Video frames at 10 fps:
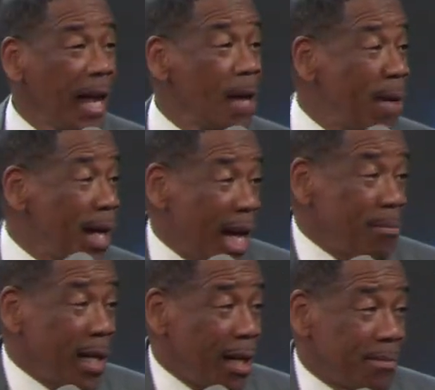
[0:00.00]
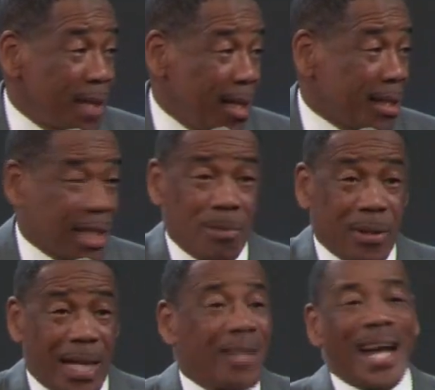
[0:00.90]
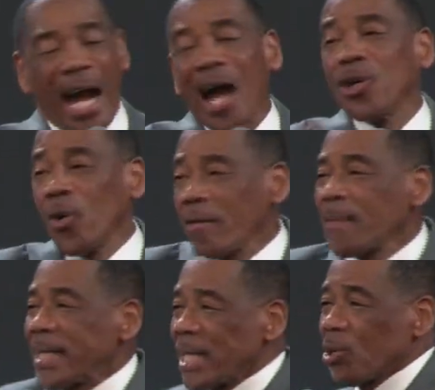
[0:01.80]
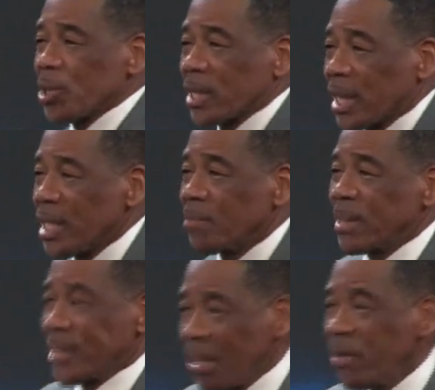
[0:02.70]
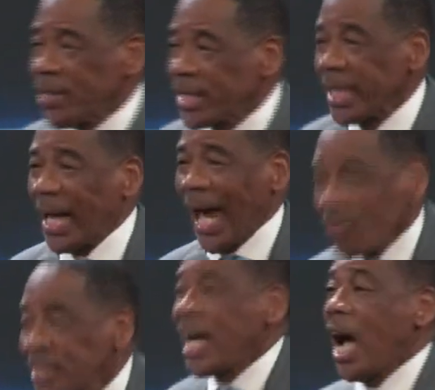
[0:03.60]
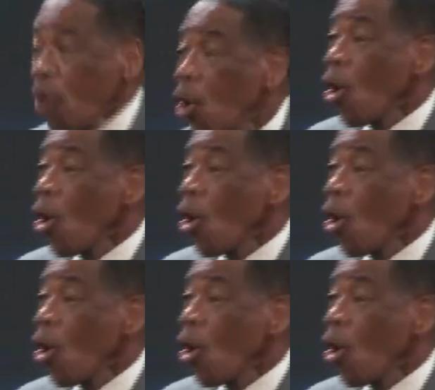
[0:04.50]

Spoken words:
I'm come on. Now, I don't know everybody didn't go to the club, but some of you did outside.